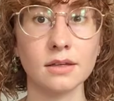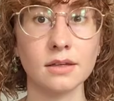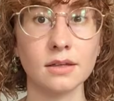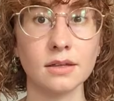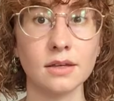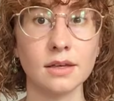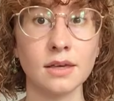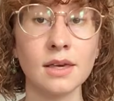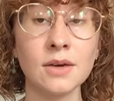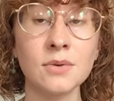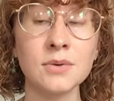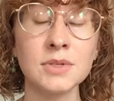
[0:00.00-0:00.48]

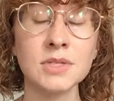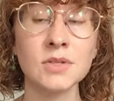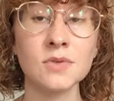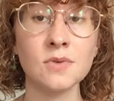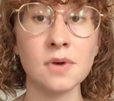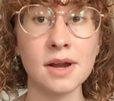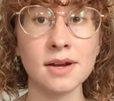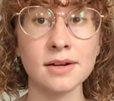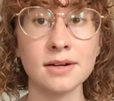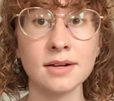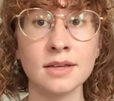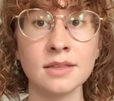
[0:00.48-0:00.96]
He was
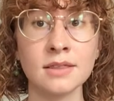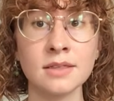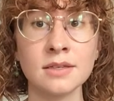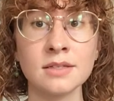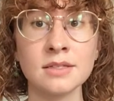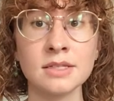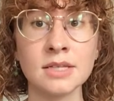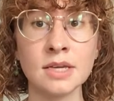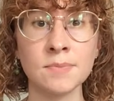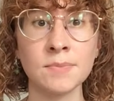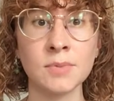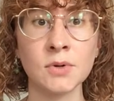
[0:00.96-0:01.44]
threatening the
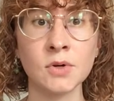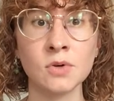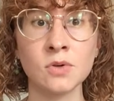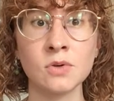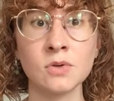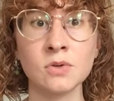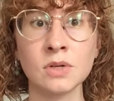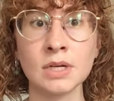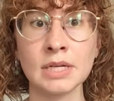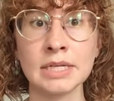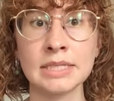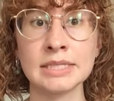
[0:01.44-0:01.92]

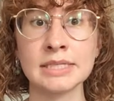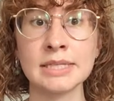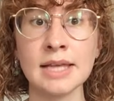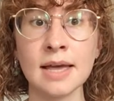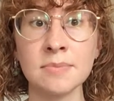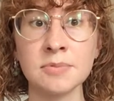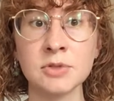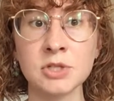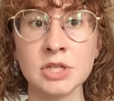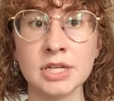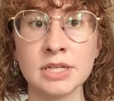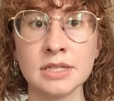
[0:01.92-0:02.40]
typical
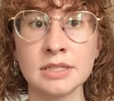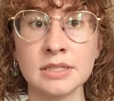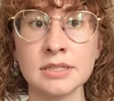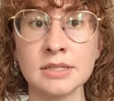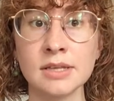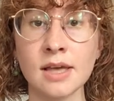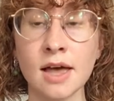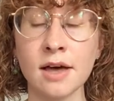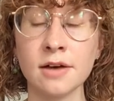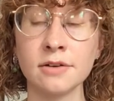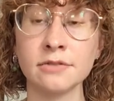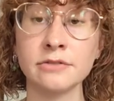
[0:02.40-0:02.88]

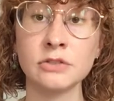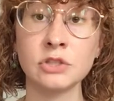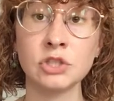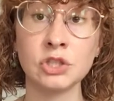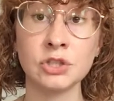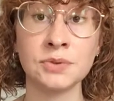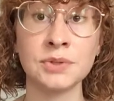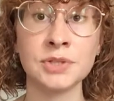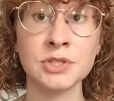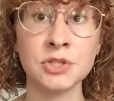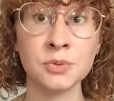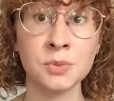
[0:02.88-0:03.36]
conceptions of
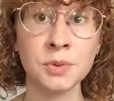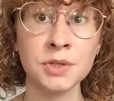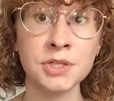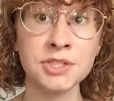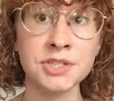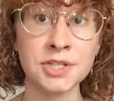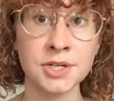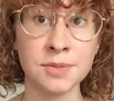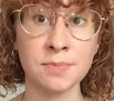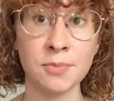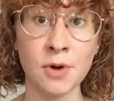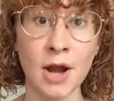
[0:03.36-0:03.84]
Jewish
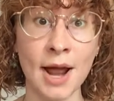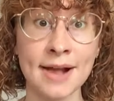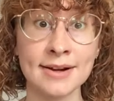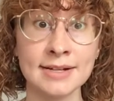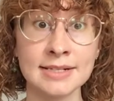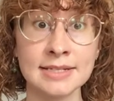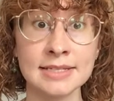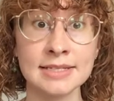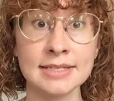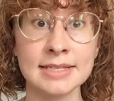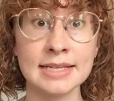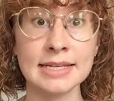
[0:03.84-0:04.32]
worship
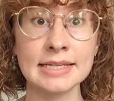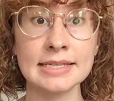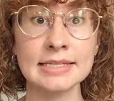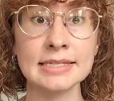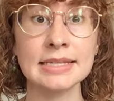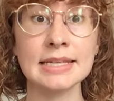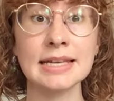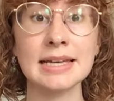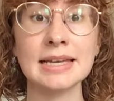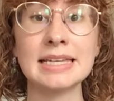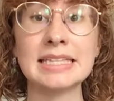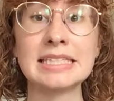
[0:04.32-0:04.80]

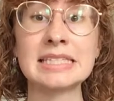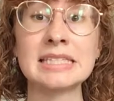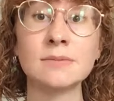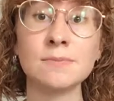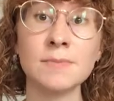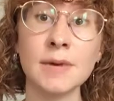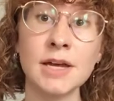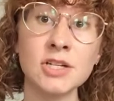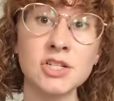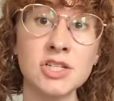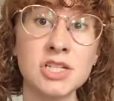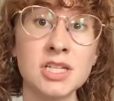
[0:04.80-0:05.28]
practices,
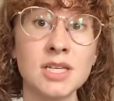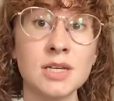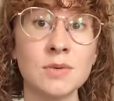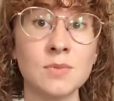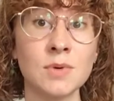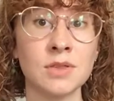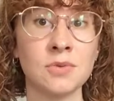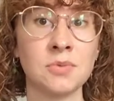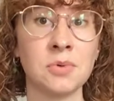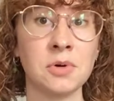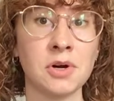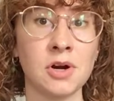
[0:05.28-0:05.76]
especially
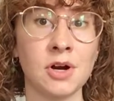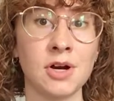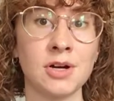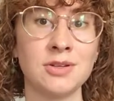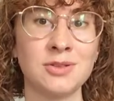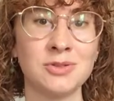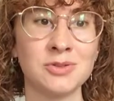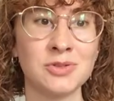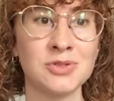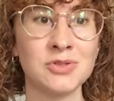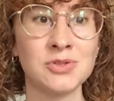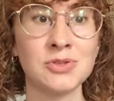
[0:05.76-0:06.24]
with
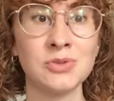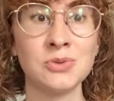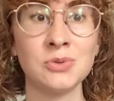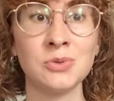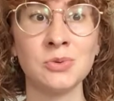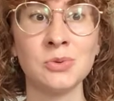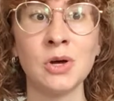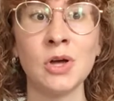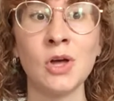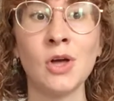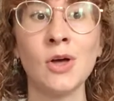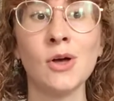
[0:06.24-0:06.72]
regards
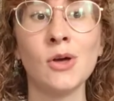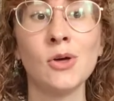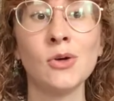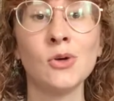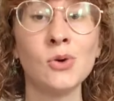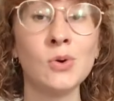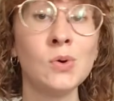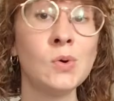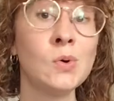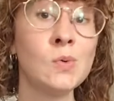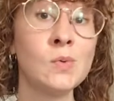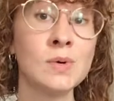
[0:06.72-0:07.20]
to
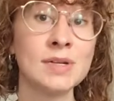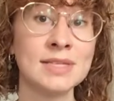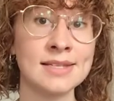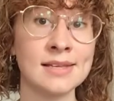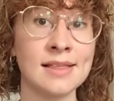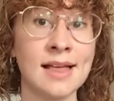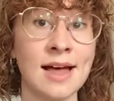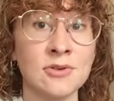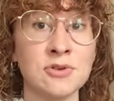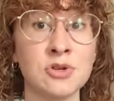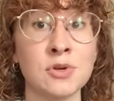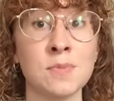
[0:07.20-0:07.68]
who was
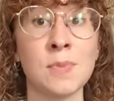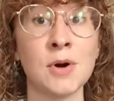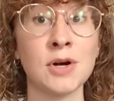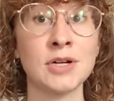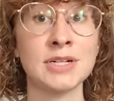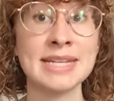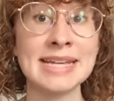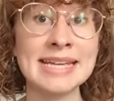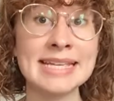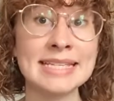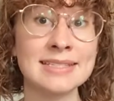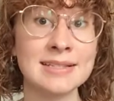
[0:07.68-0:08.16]
allowed to
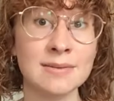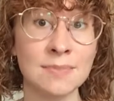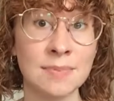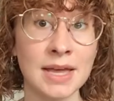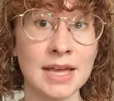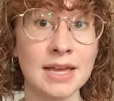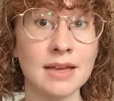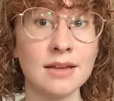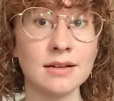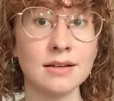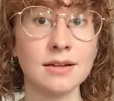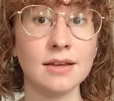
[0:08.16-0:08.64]

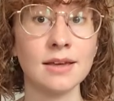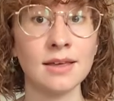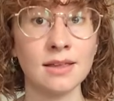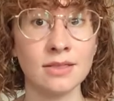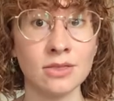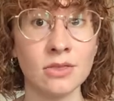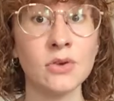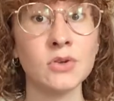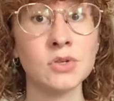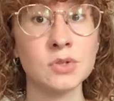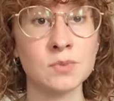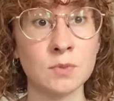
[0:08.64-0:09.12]
participate in
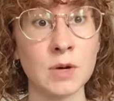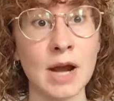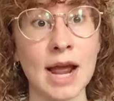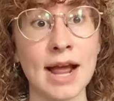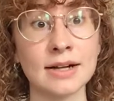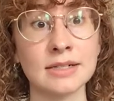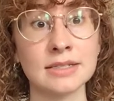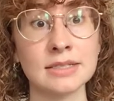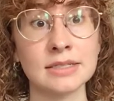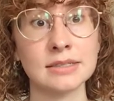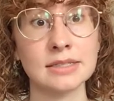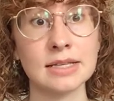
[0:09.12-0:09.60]
those
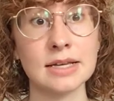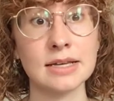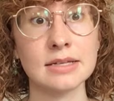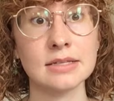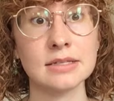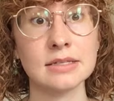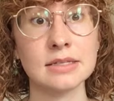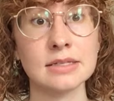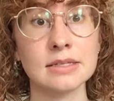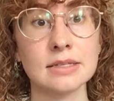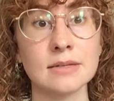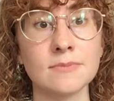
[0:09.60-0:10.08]

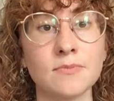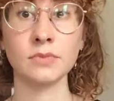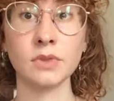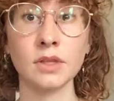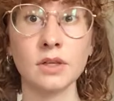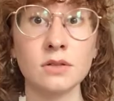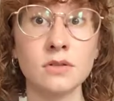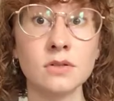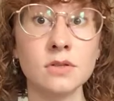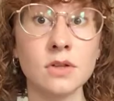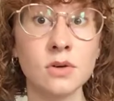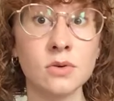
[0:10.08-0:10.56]
practices.
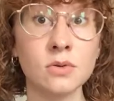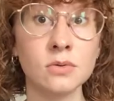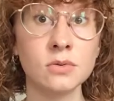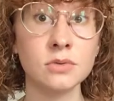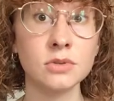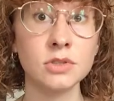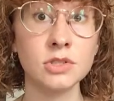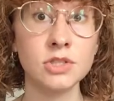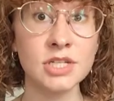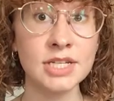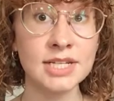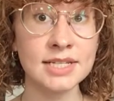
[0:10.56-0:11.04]

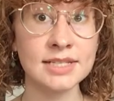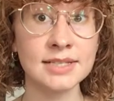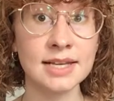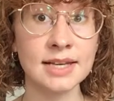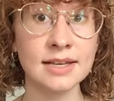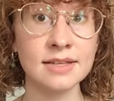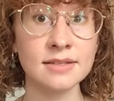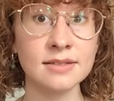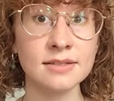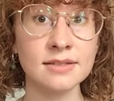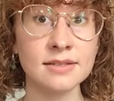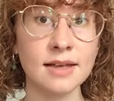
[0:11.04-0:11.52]
So
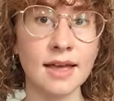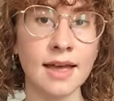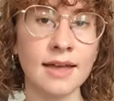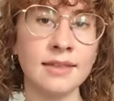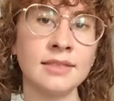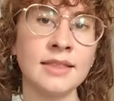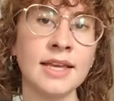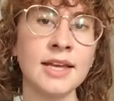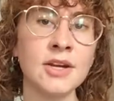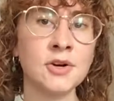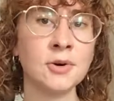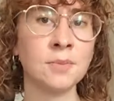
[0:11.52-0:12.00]
Jesus,
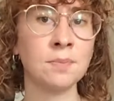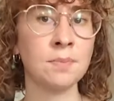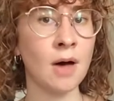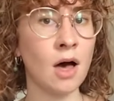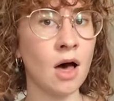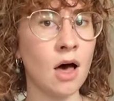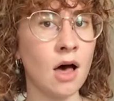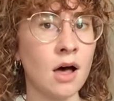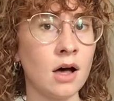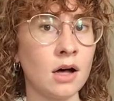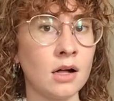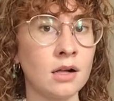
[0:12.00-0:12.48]
and later
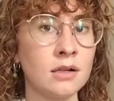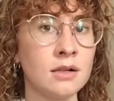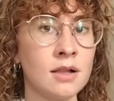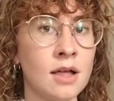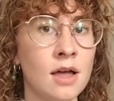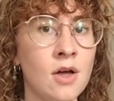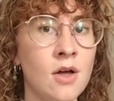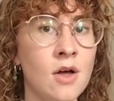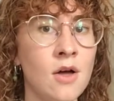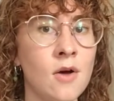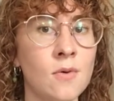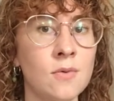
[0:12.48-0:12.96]
Paul,
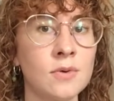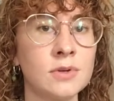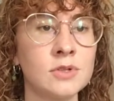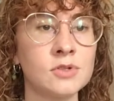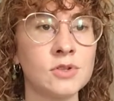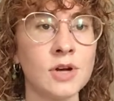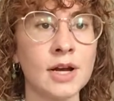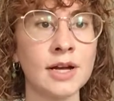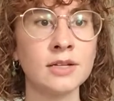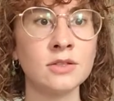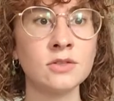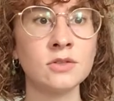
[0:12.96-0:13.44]
was
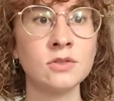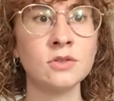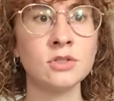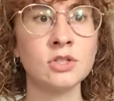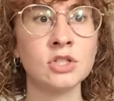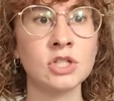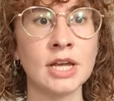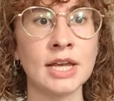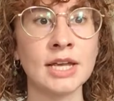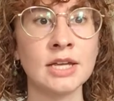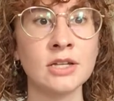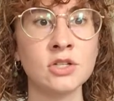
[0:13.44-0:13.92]
trying to
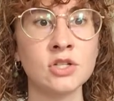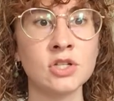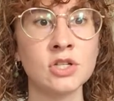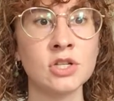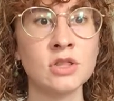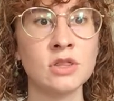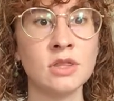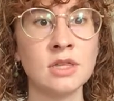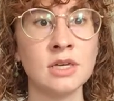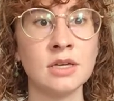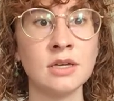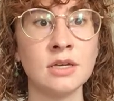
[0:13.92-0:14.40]

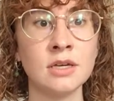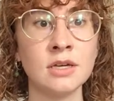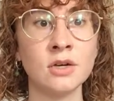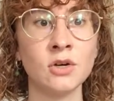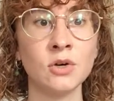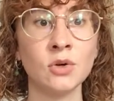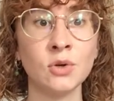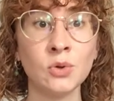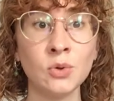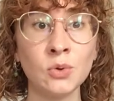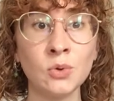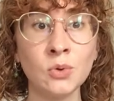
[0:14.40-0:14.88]
change the
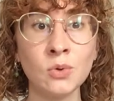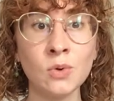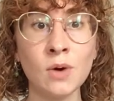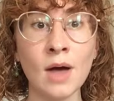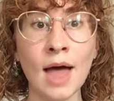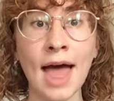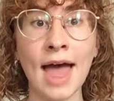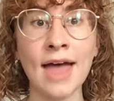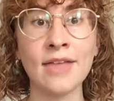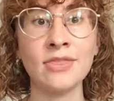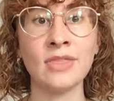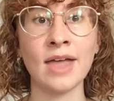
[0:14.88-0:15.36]
who
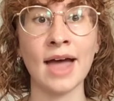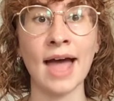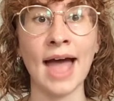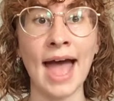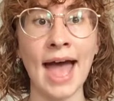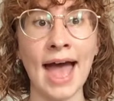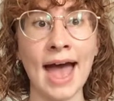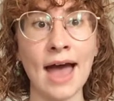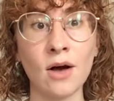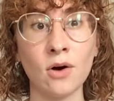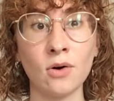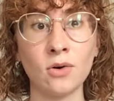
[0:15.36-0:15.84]
and the
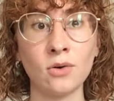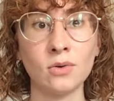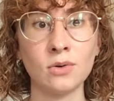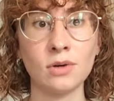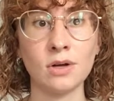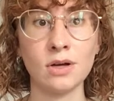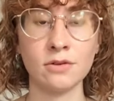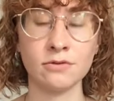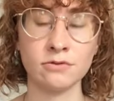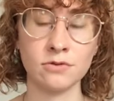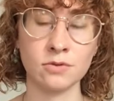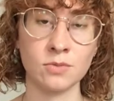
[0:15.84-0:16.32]
how
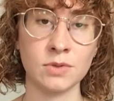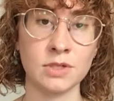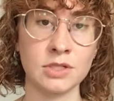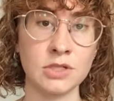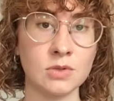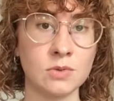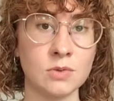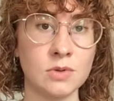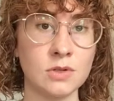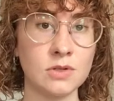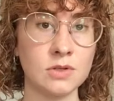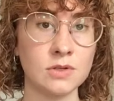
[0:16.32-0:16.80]
of the
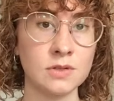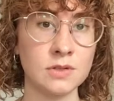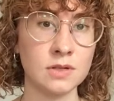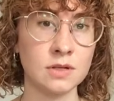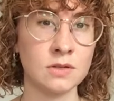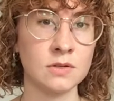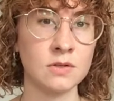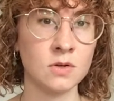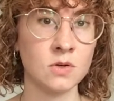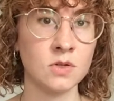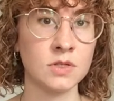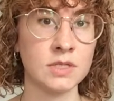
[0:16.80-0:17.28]
rituals
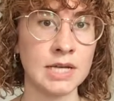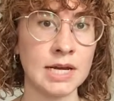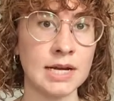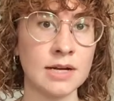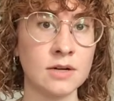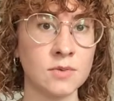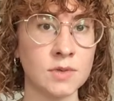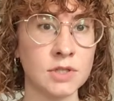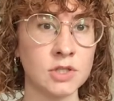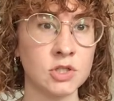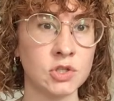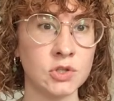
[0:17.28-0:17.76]

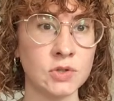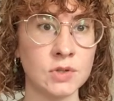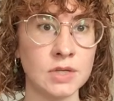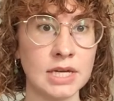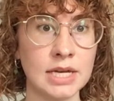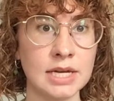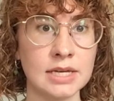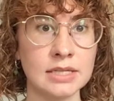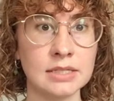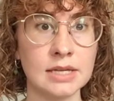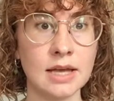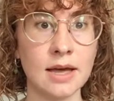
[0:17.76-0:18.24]
associated with
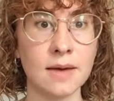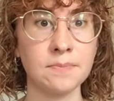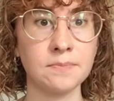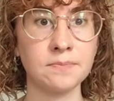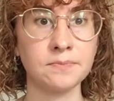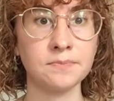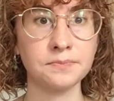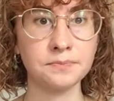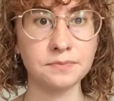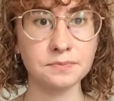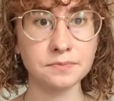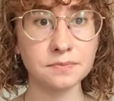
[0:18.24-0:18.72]

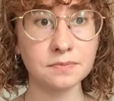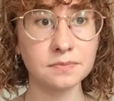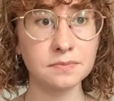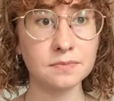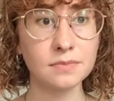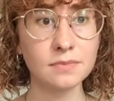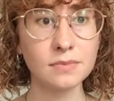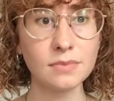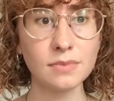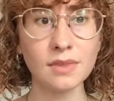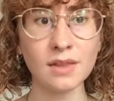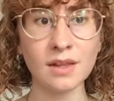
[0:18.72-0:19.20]
Judaism.
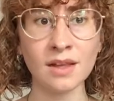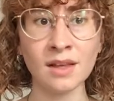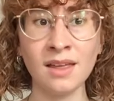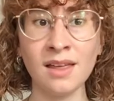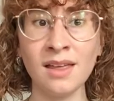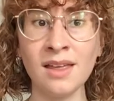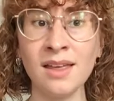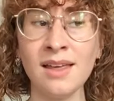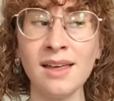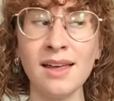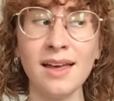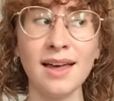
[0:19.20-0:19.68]

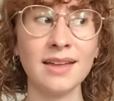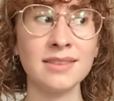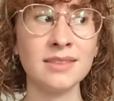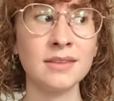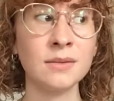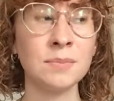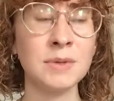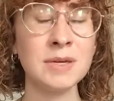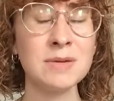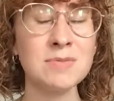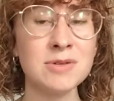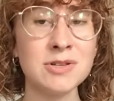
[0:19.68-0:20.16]
And
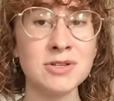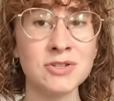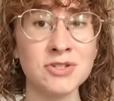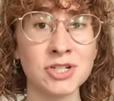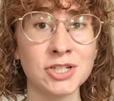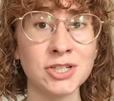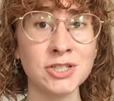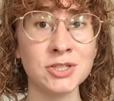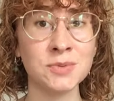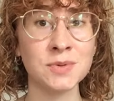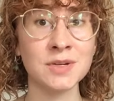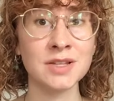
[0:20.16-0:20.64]
the people in
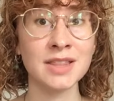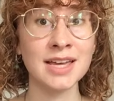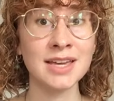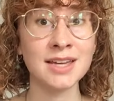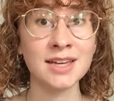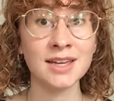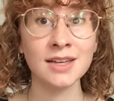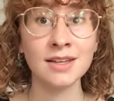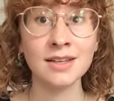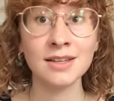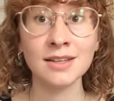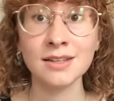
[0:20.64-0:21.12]
charge were
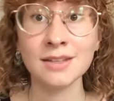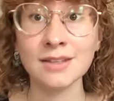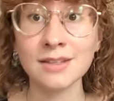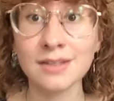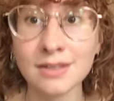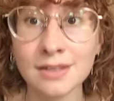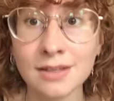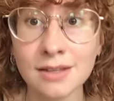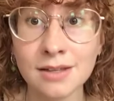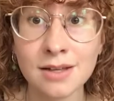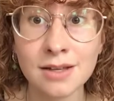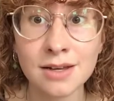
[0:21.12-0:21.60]
like,
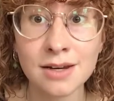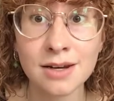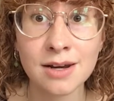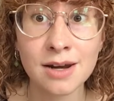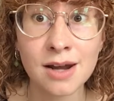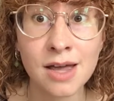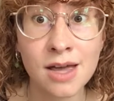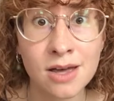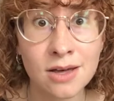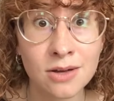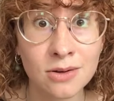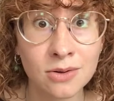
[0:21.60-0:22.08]

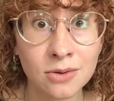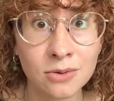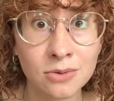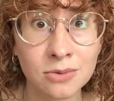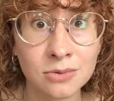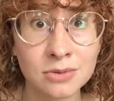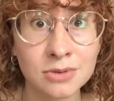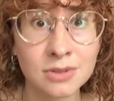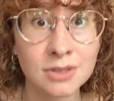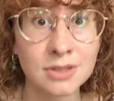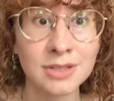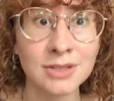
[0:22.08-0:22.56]

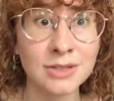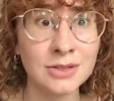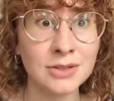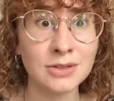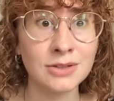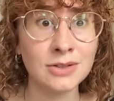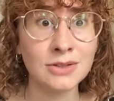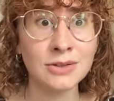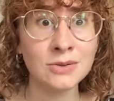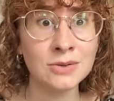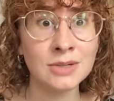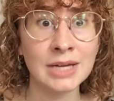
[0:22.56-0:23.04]
no,
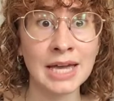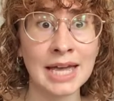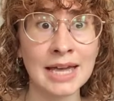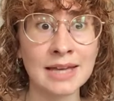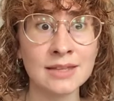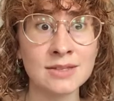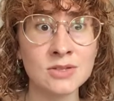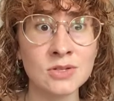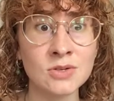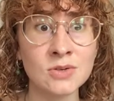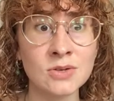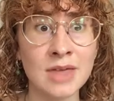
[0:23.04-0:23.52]
you
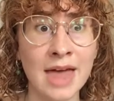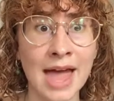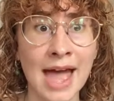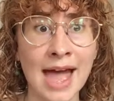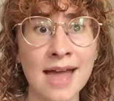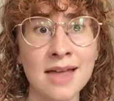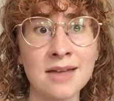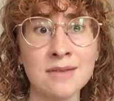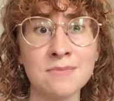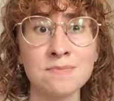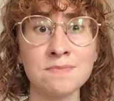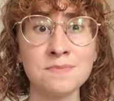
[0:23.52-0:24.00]
can't do
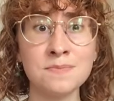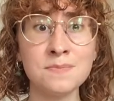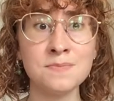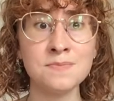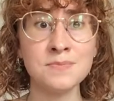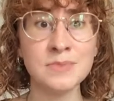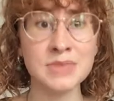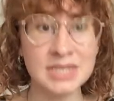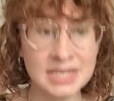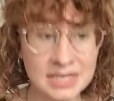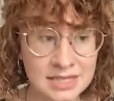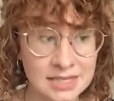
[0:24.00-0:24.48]
that.
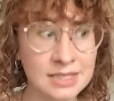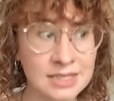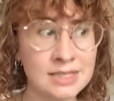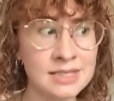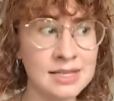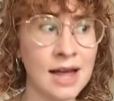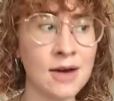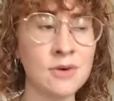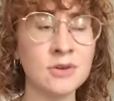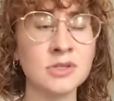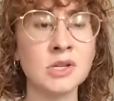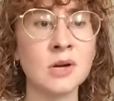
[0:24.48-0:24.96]
This is
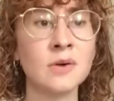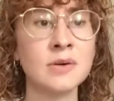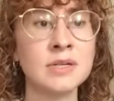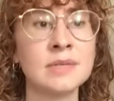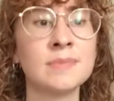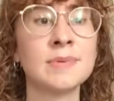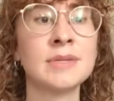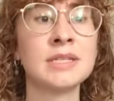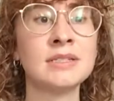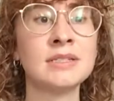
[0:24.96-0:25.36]
how it's always been